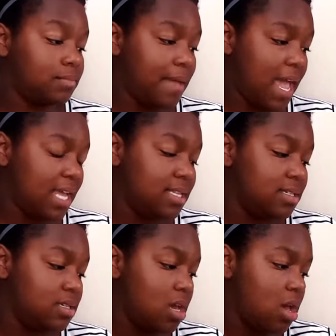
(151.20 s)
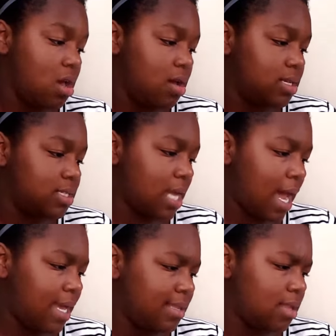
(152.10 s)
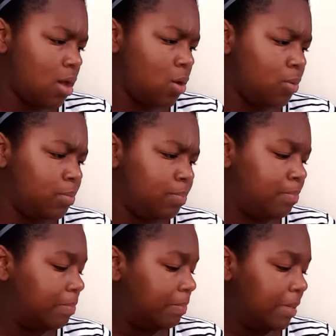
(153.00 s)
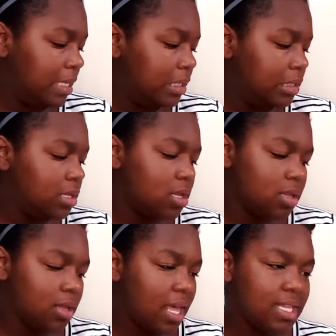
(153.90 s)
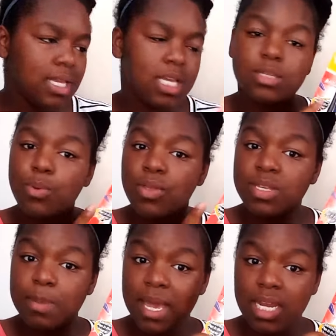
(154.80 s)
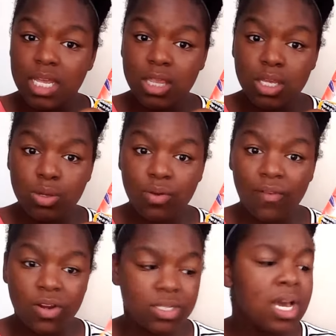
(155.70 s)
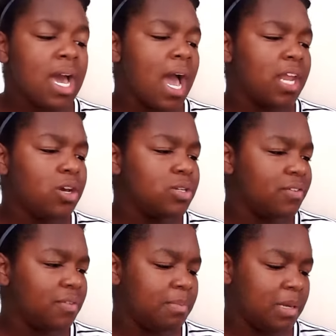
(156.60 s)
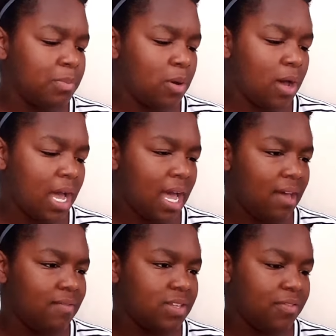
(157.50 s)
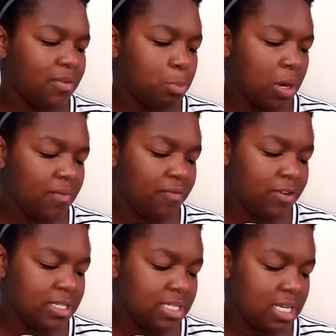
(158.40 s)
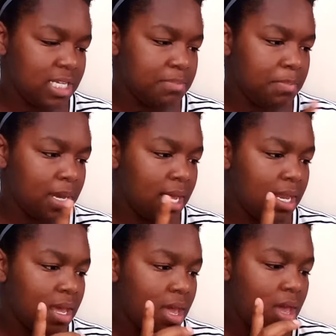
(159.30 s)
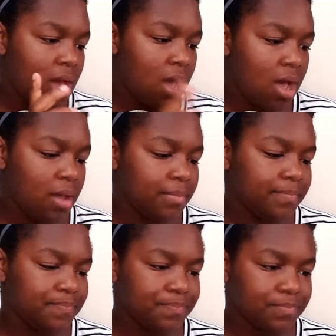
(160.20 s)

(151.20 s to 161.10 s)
pens stylo bill and says smoothest pen in the universe. I know different people have different preferences, but um,